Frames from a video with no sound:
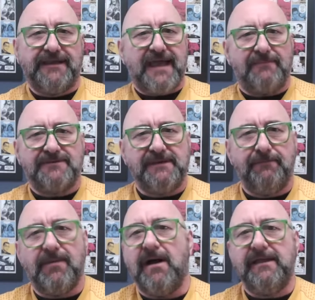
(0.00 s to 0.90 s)
Captain
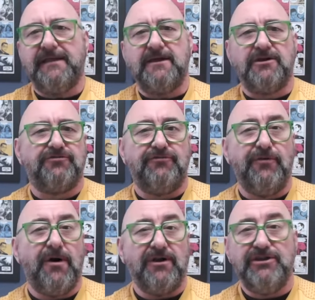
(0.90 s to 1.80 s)
Pike and
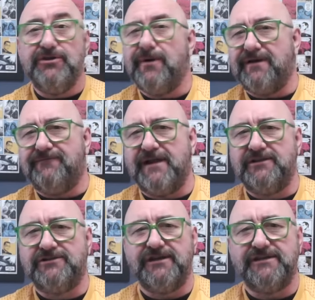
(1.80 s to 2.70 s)
crew on new
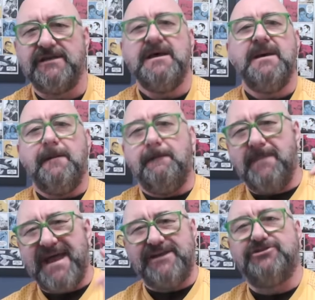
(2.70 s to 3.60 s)
adventures,
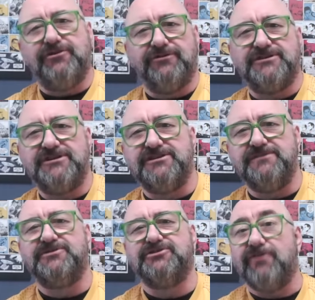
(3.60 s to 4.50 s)
make sure to
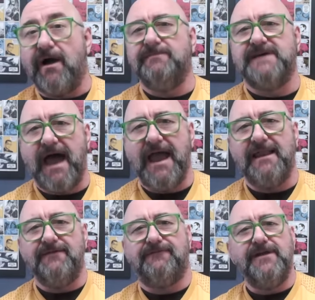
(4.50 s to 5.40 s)
subscribe to
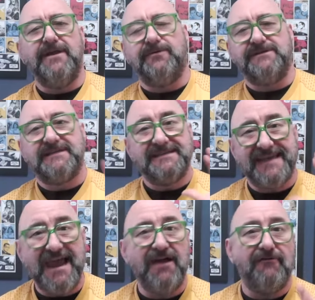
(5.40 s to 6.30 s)
Hailing Frequencies
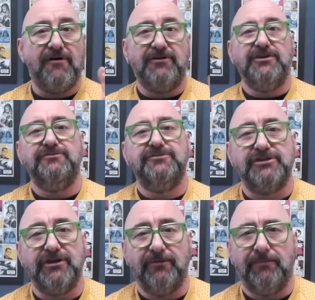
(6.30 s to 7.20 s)
here on
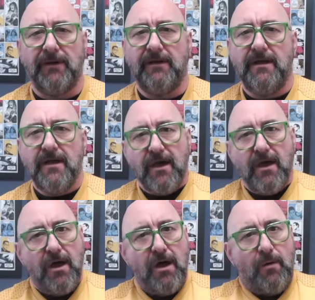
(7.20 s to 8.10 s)
YouTube.
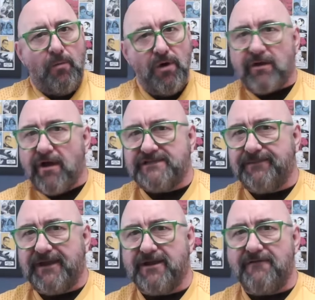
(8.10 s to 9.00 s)
We're going to
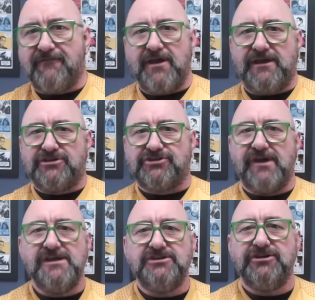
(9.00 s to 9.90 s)
be covering
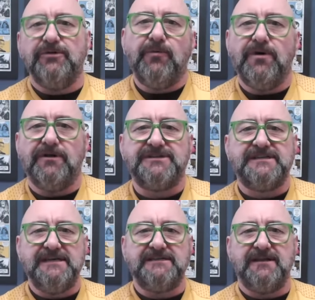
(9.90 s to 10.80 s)
Strange New World
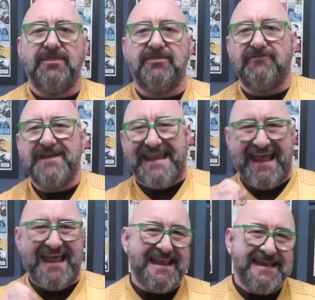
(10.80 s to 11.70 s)
Season 3
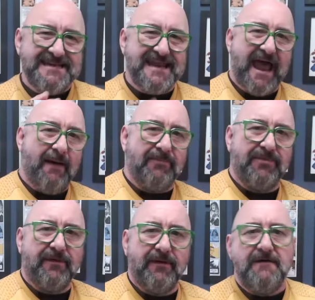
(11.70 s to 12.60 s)
in depth,
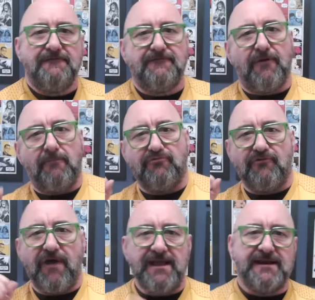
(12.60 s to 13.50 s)
from
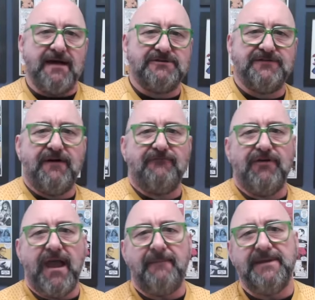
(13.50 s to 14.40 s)
breakdowns of
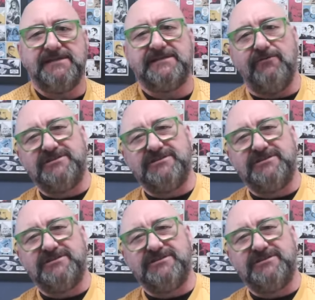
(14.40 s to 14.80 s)
every episode